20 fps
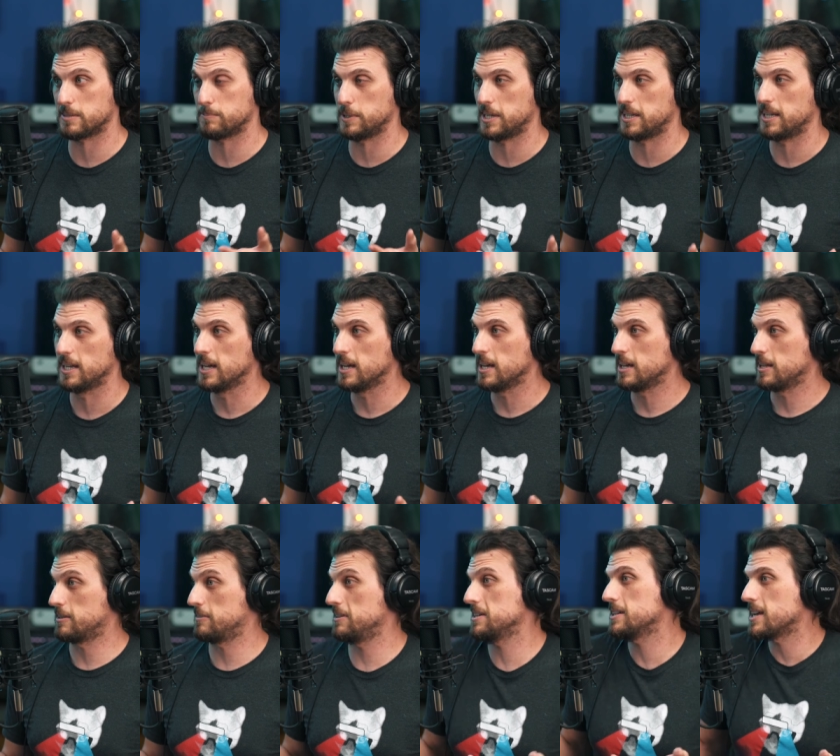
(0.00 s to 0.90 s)
But
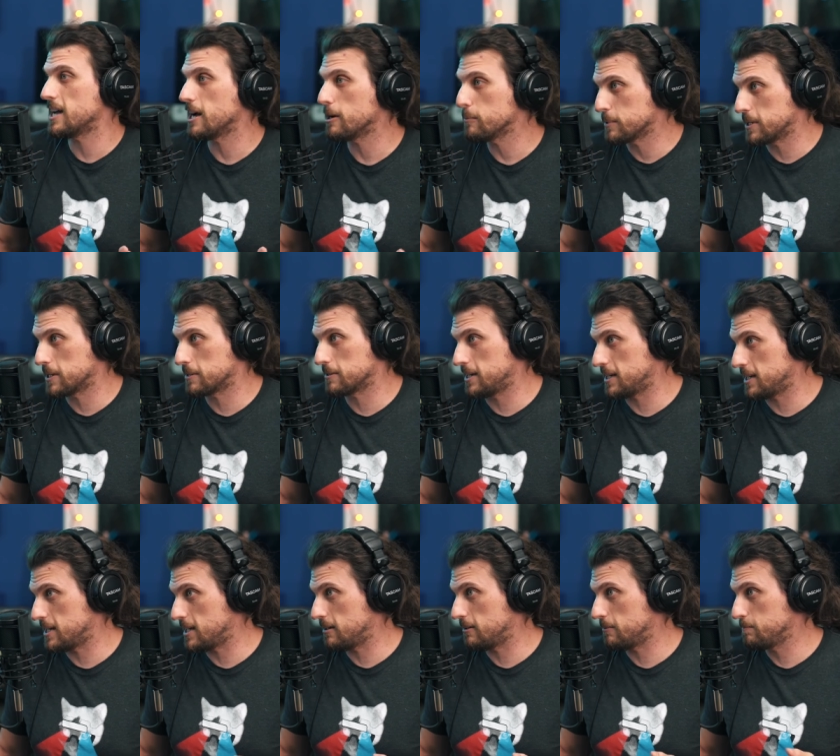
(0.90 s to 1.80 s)
there is an outbreak right
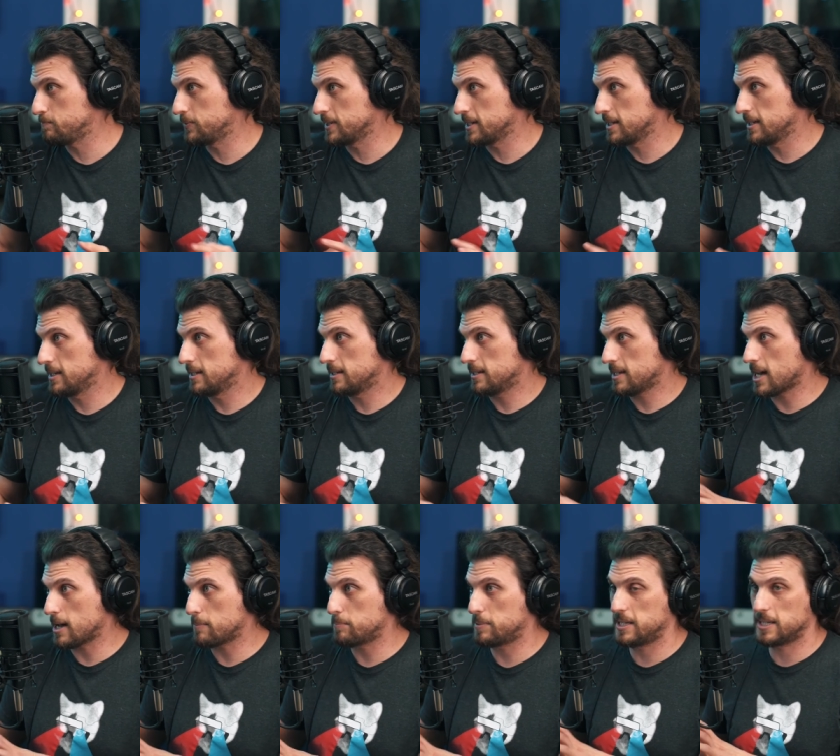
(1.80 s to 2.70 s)
now
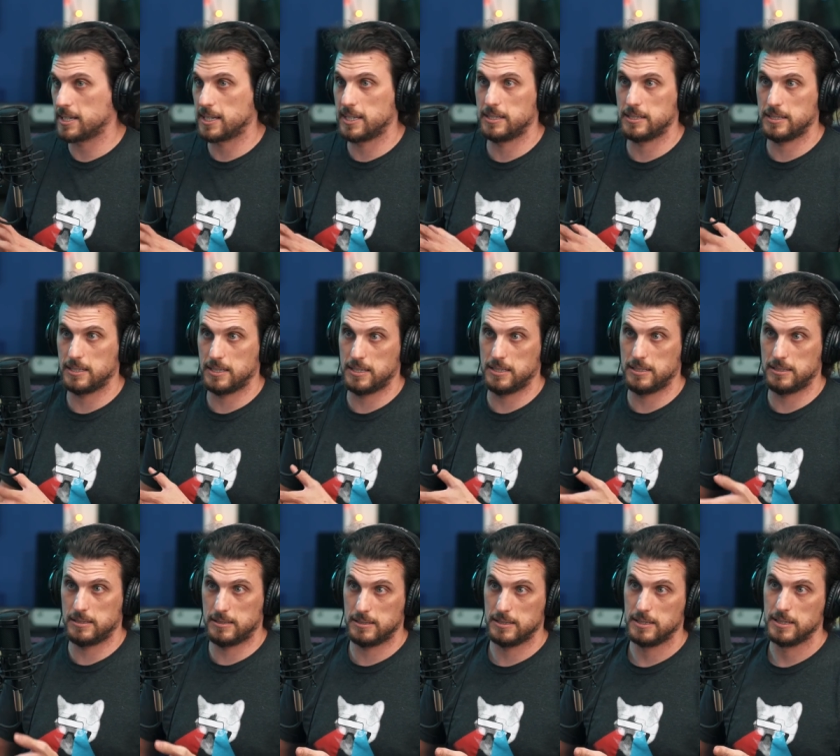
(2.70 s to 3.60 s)
happening in,
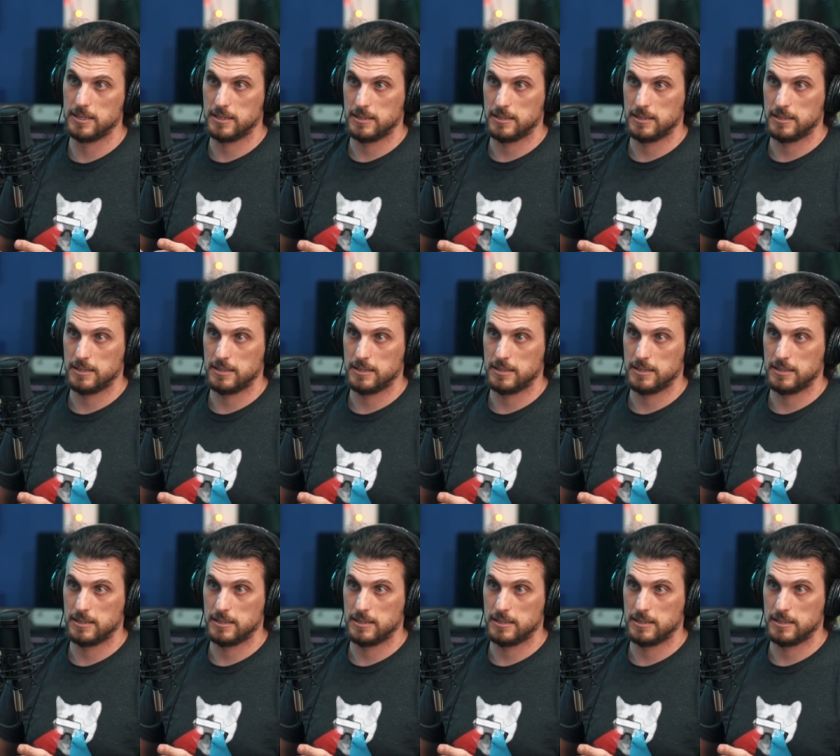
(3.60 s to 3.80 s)
in